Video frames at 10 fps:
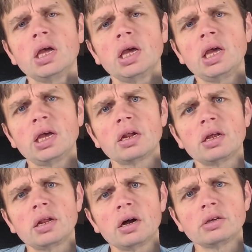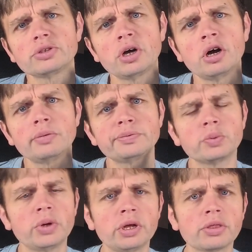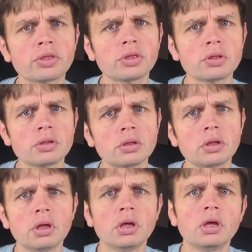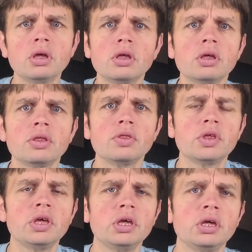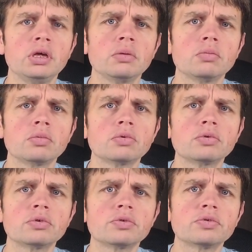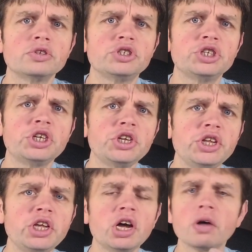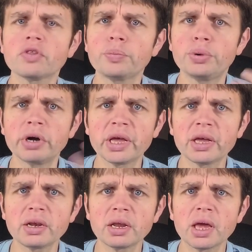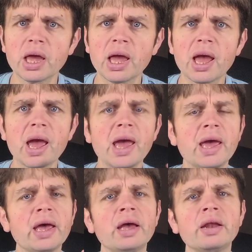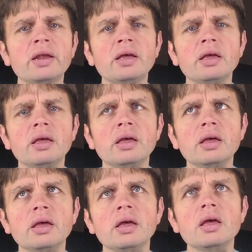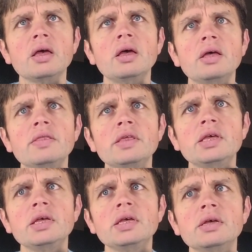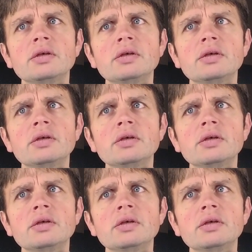And it also helps with the rigidity of the plant and the